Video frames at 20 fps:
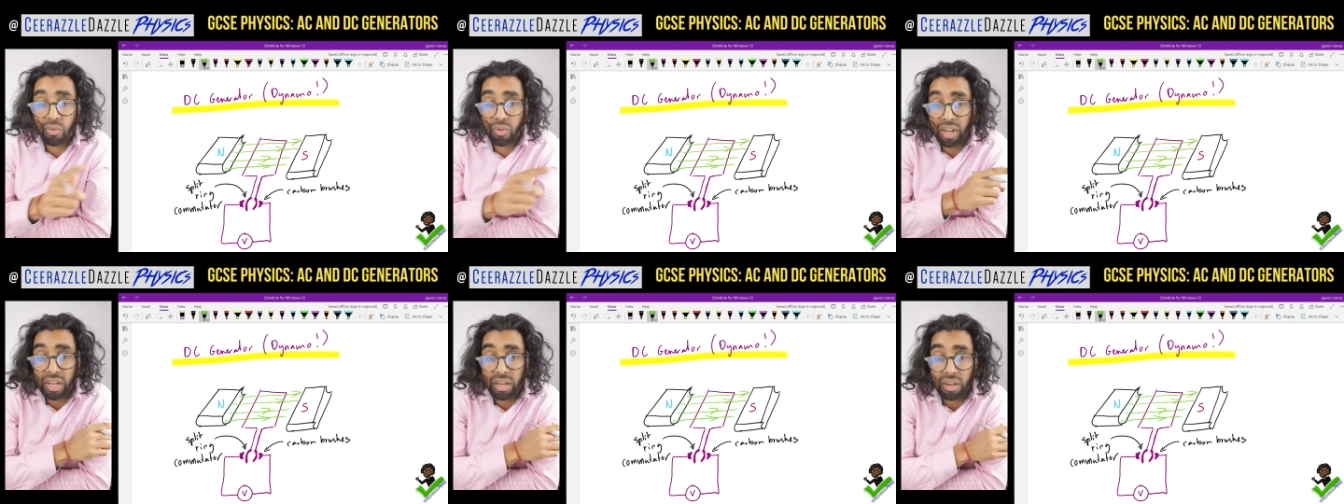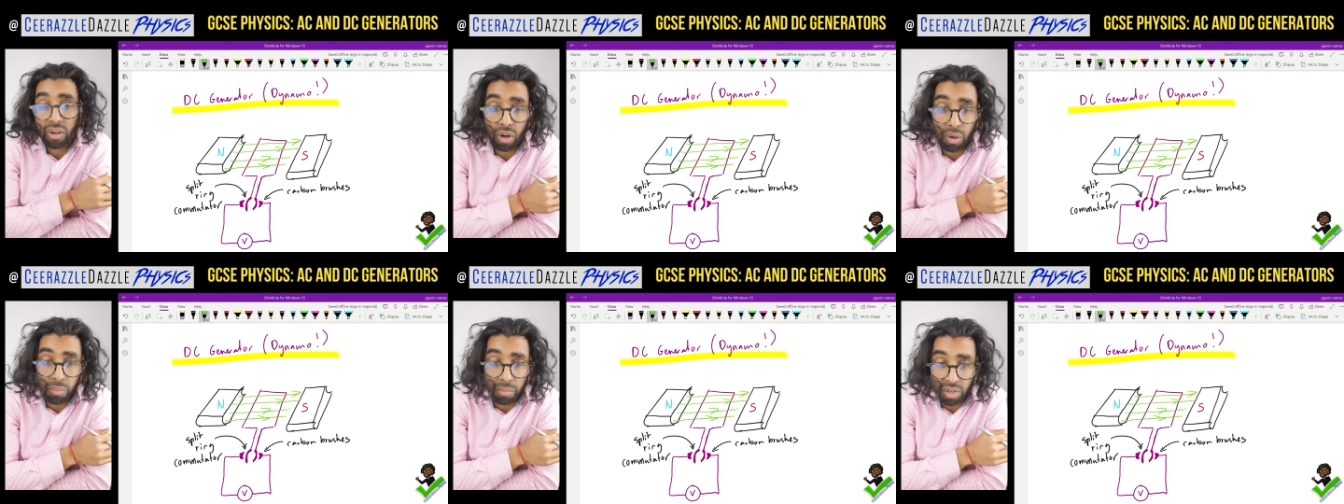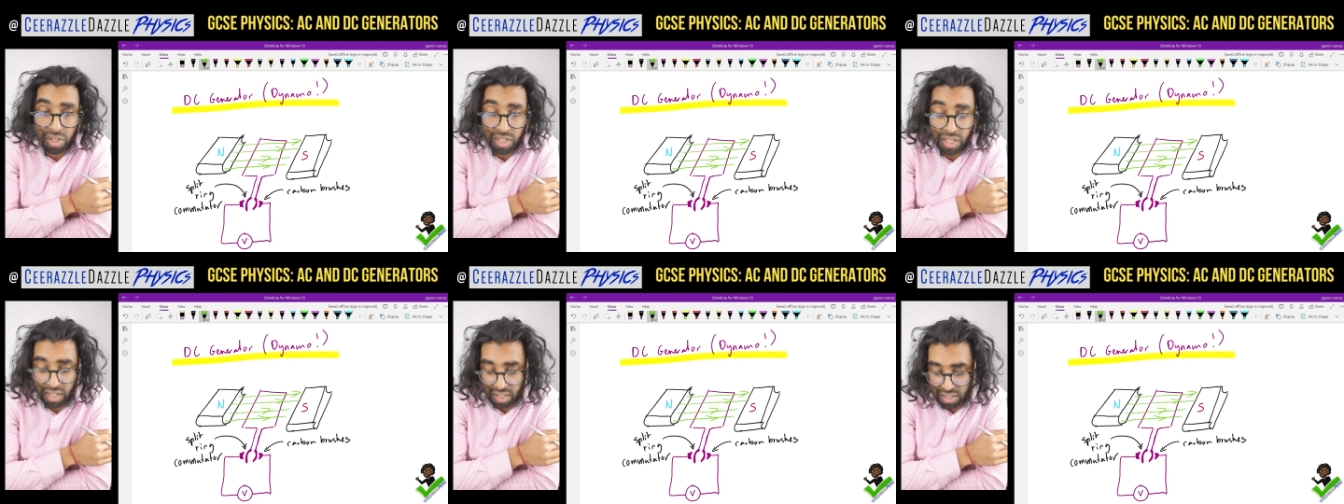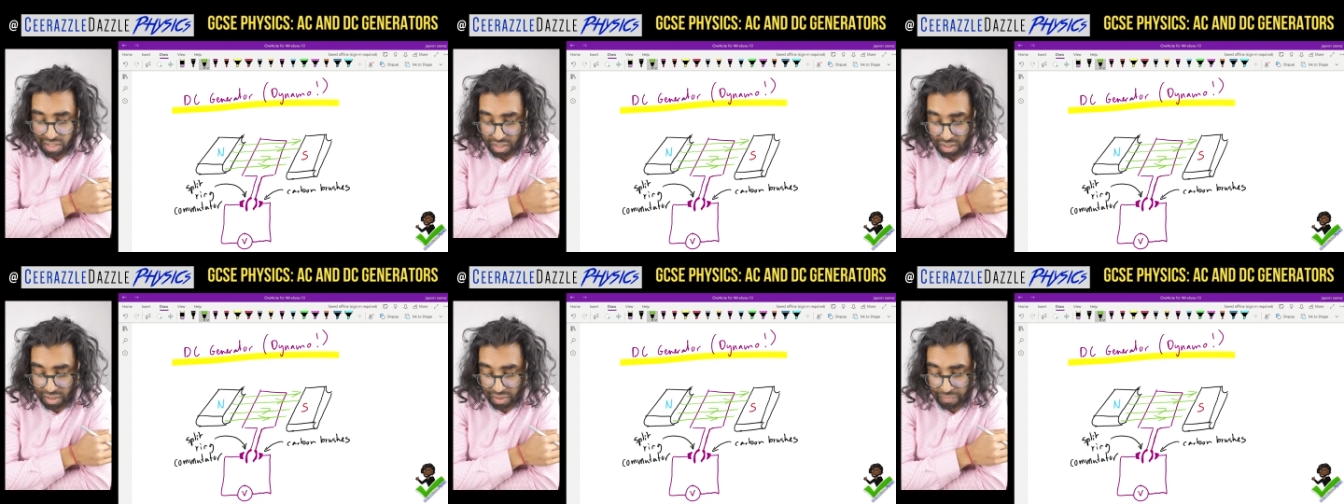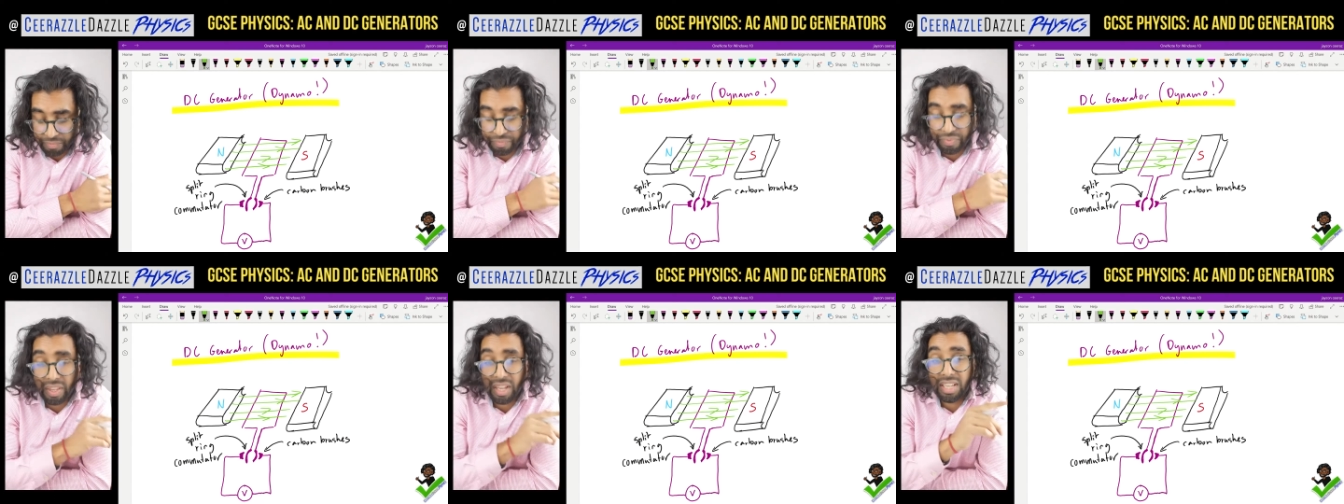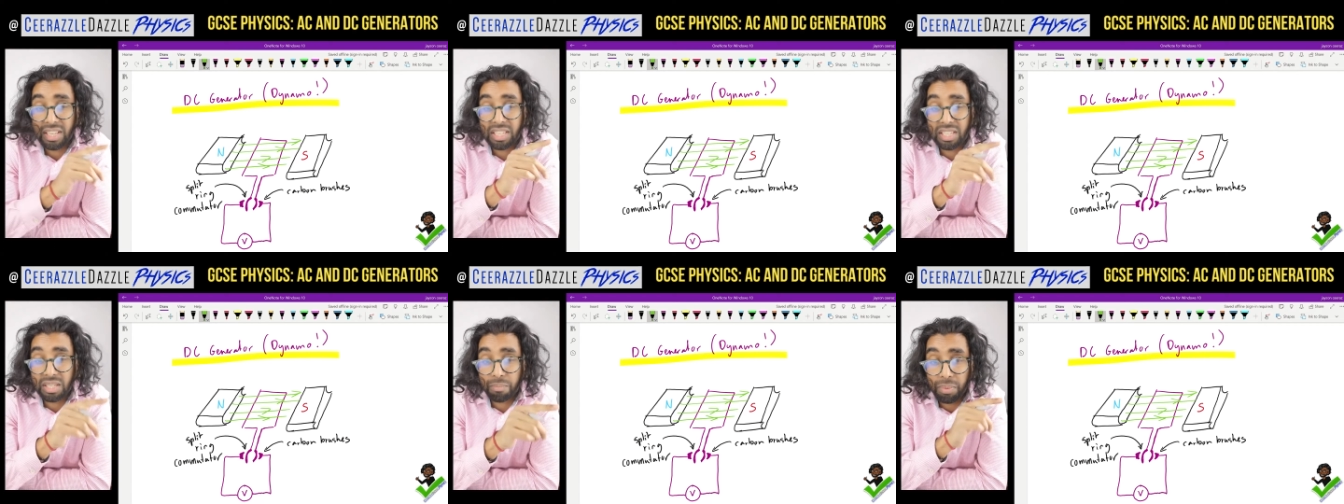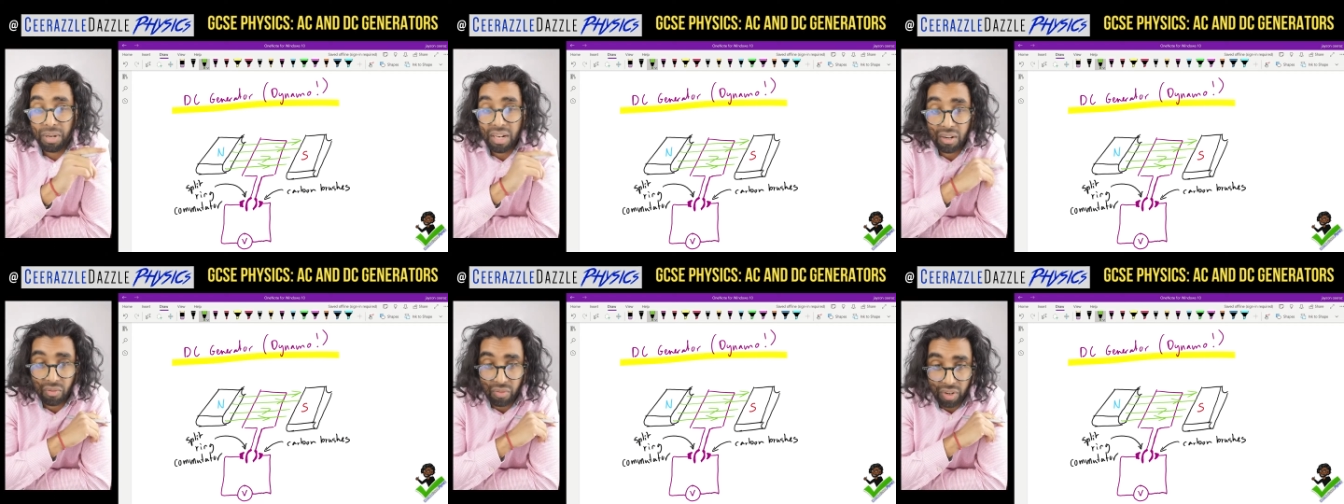ring commutator. A
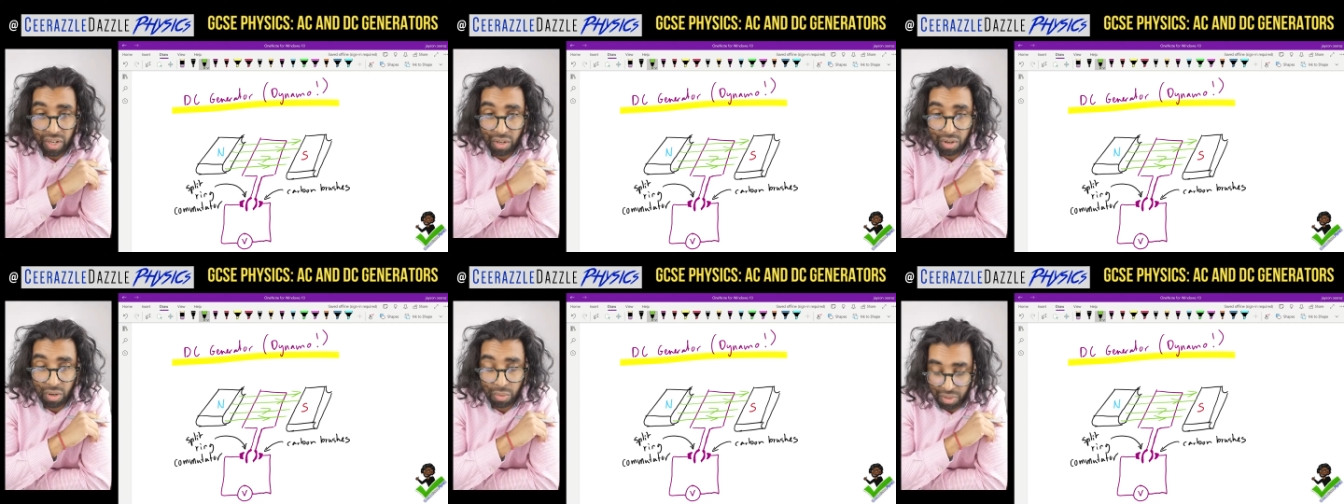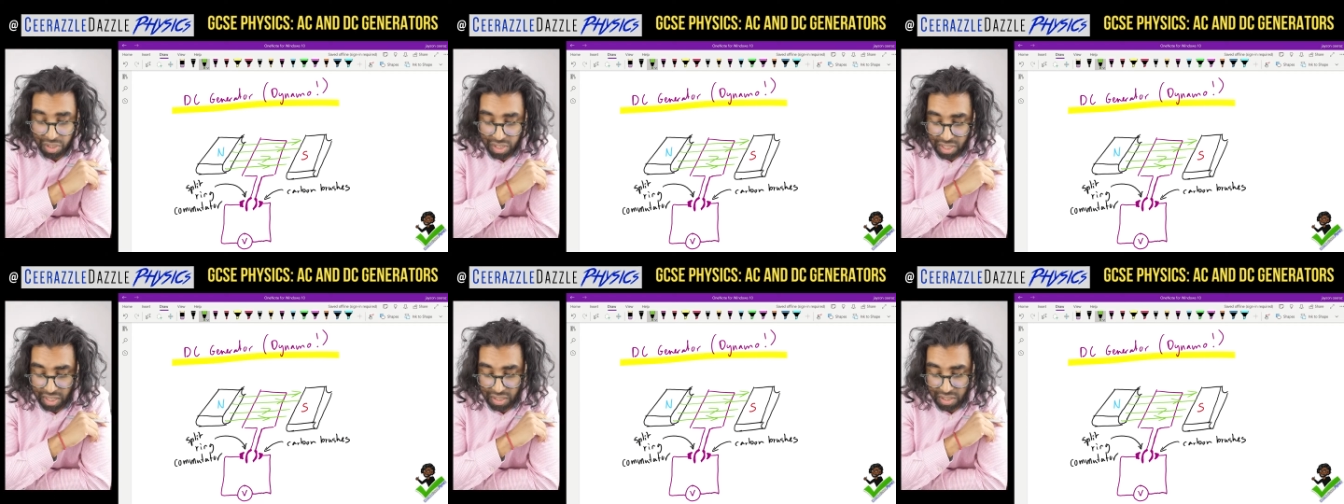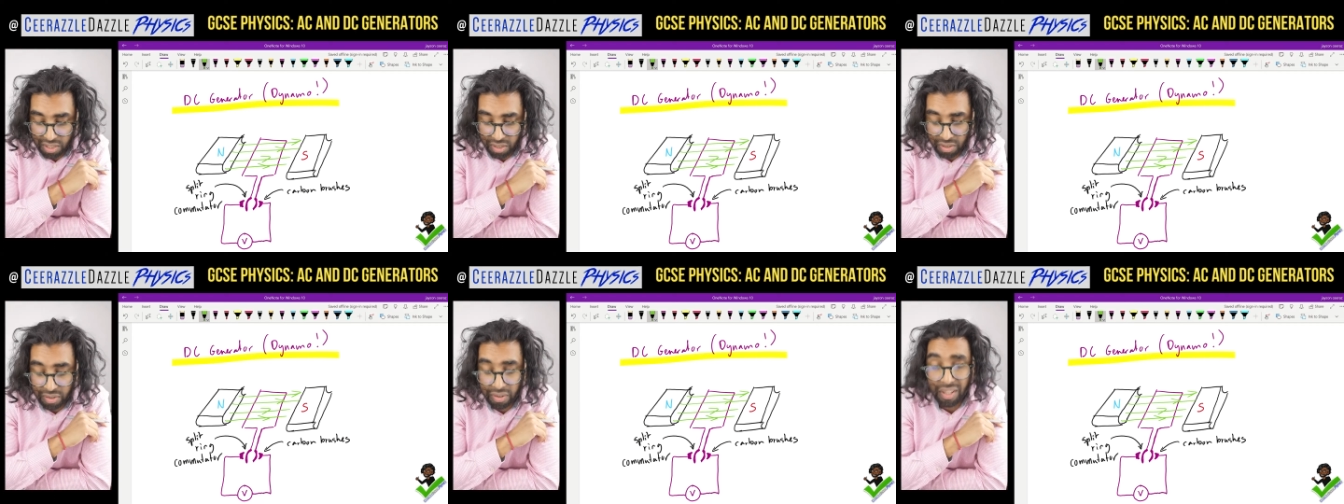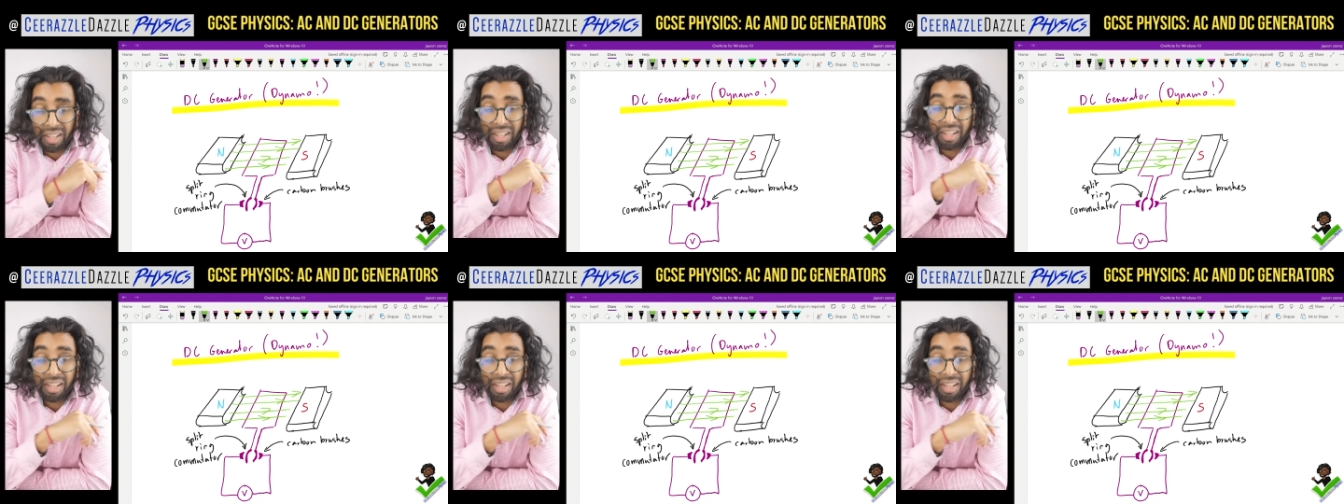split ring commutator.